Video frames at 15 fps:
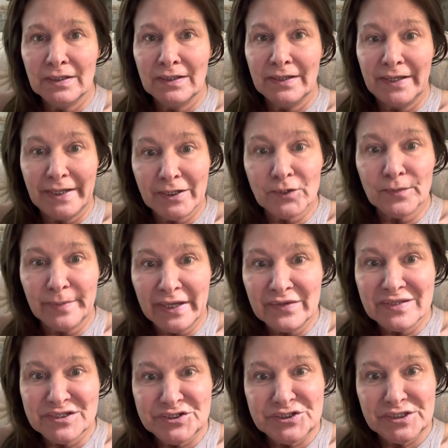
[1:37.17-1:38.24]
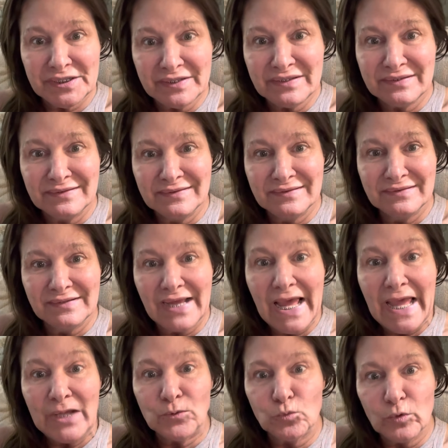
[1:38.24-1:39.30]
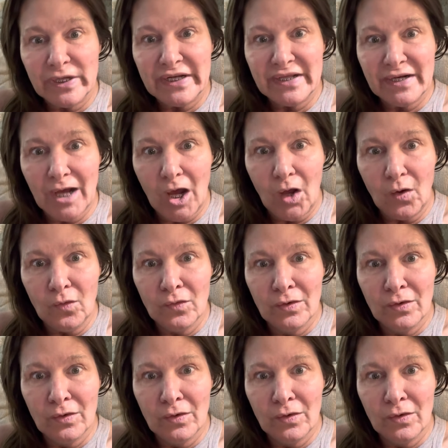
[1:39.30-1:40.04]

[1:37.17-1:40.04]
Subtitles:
hear about this shit and read it all.